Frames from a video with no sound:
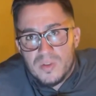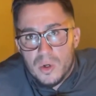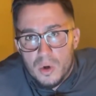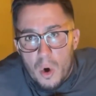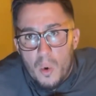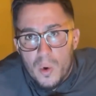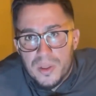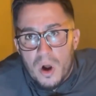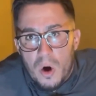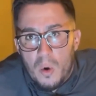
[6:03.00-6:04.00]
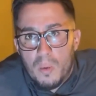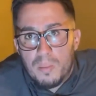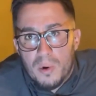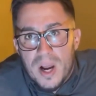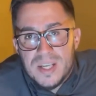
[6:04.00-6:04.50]
to go with a home
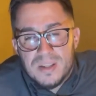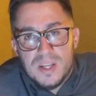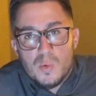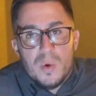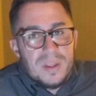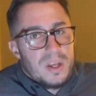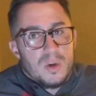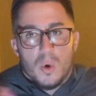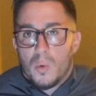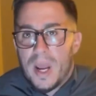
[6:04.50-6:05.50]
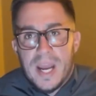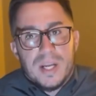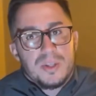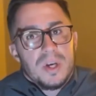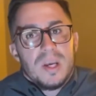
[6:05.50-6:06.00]
price that's within your
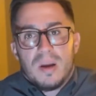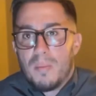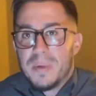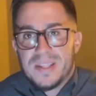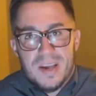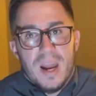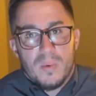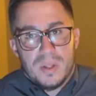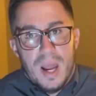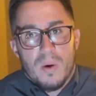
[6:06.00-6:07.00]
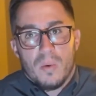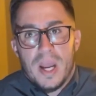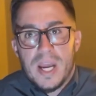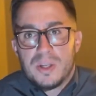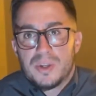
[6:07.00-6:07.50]
range and be tight with that
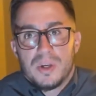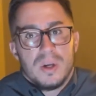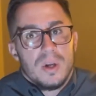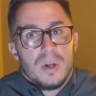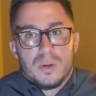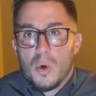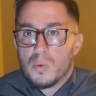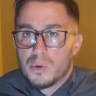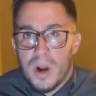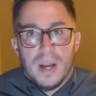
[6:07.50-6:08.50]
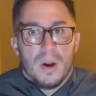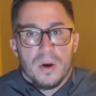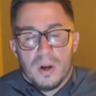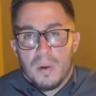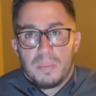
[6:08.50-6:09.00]
range. Don't try and
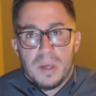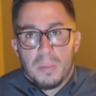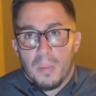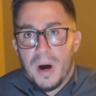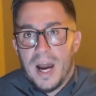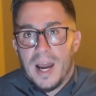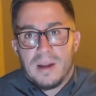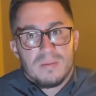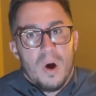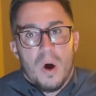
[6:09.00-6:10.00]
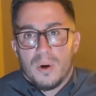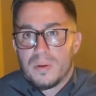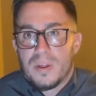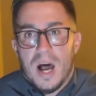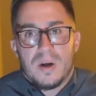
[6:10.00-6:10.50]
undercut people by
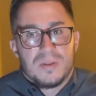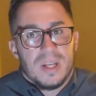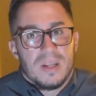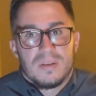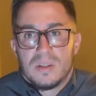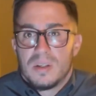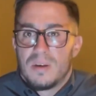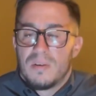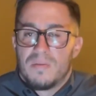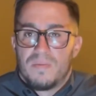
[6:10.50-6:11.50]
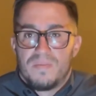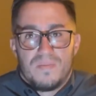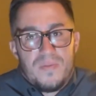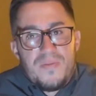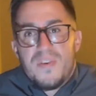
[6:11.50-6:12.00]
100,000,
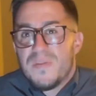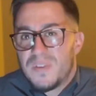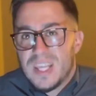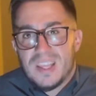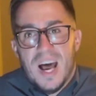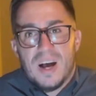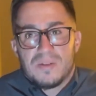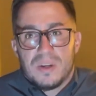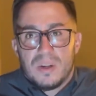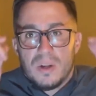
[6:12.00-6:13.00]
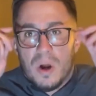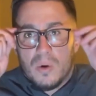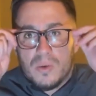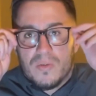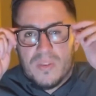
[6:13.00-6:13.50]
50,000.
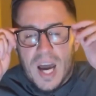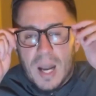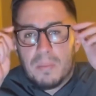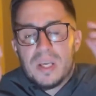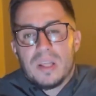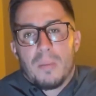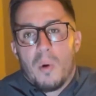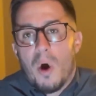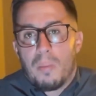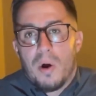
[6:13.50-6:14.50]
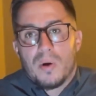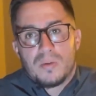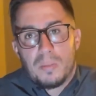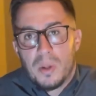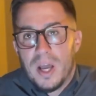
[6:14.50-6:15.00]
You've got to be in the ballpark
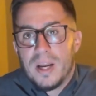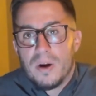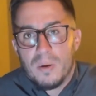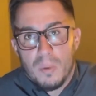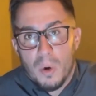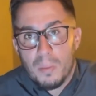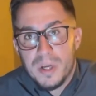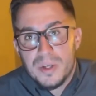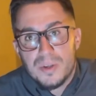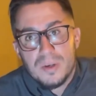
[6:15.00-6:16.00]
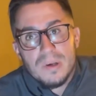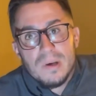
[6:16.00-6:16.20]
to play here in Myrtle Beach.